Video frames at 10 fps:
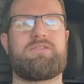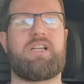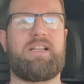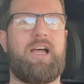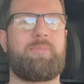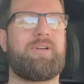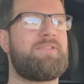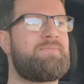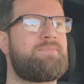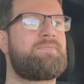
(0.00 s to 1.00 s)
a lab
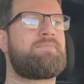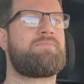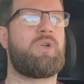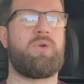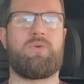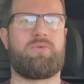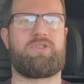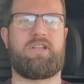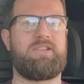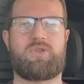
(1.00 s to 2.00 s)

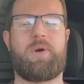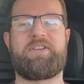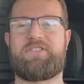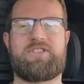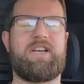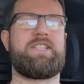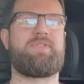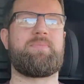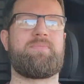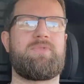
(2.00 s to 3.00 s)
who's like twice the size of
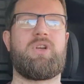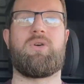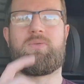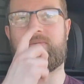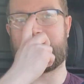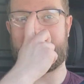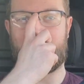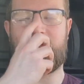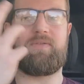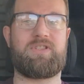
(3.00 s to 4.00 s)
him. So
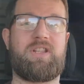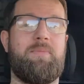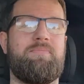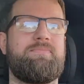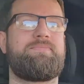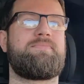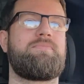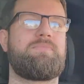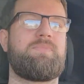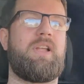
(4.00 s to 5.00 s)
give it to them.
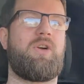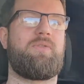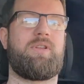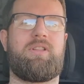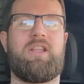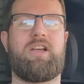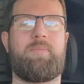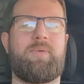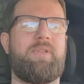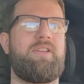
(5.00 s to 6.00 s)
They're
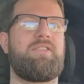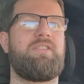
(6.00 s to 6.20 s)
happy with it.